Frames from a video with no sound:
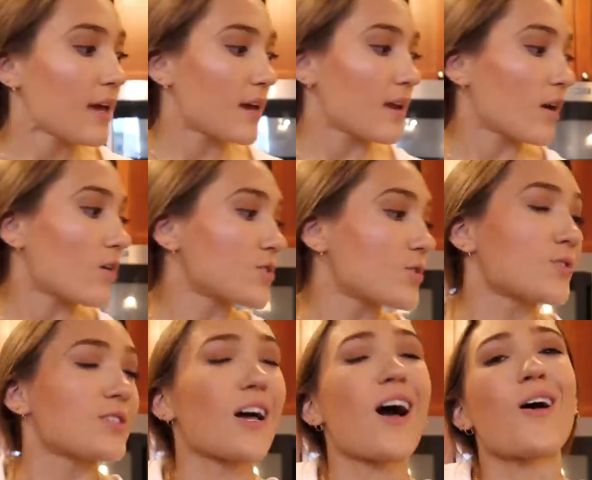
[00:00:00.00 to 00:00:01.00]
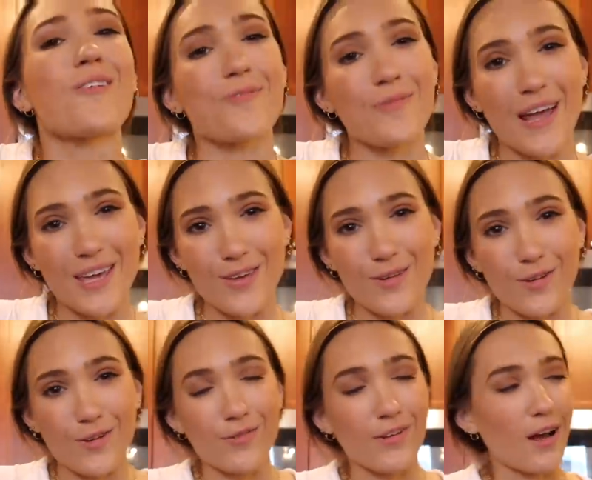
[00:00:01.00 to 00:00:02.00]
And I also just got
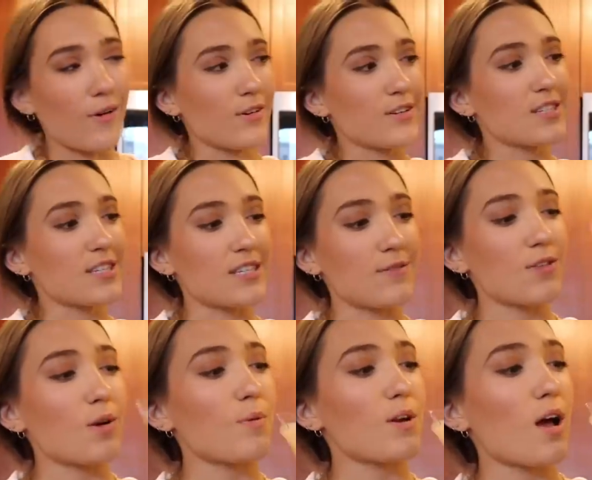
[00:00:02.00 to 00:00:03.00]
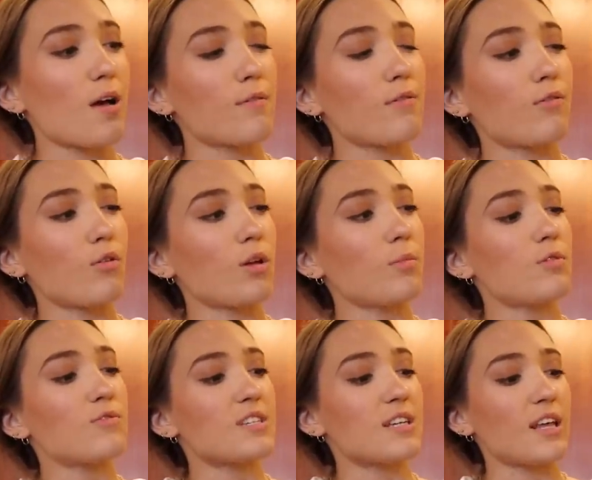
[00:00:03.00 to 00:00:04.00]
regular flowers because even though we're not fully
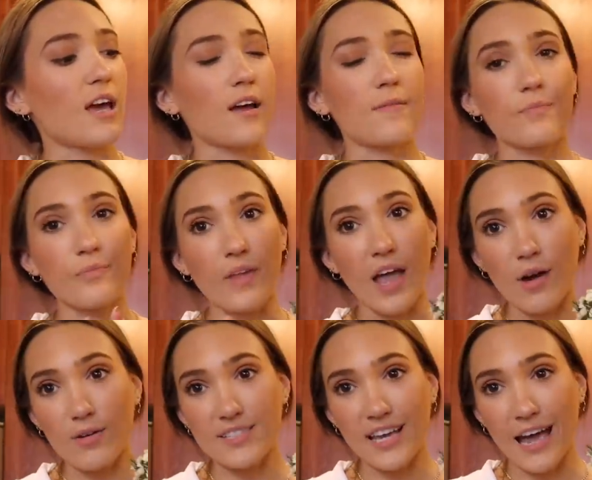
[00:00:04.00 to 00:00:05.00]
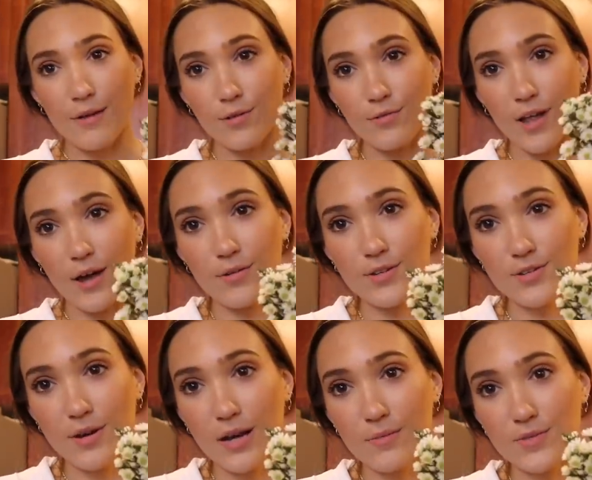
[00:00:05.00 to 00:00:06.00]
moved in yet, I always like having flowers
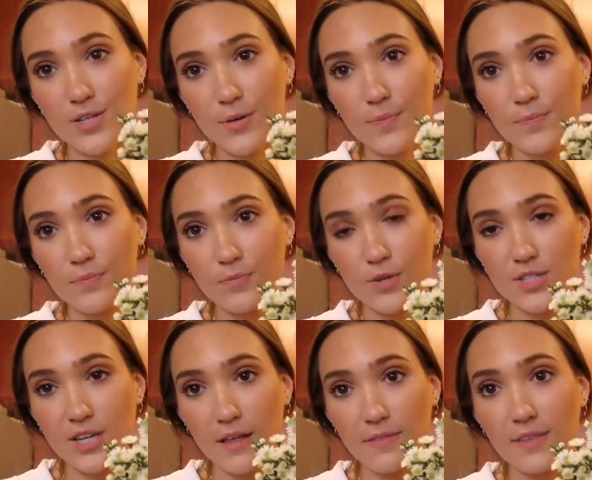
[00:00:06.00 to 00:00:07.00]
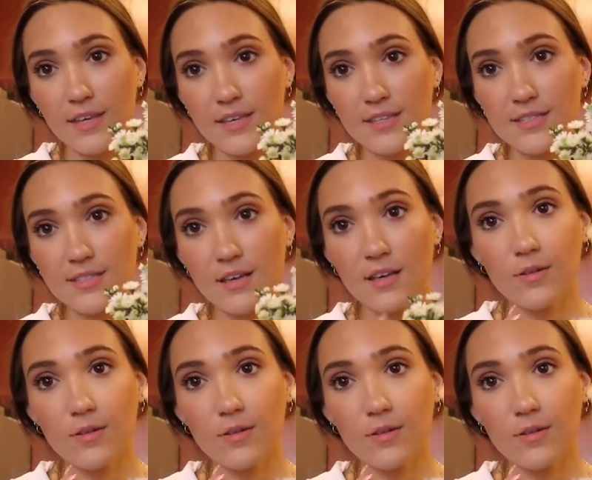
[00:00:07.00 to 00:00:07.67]
around, so we just got these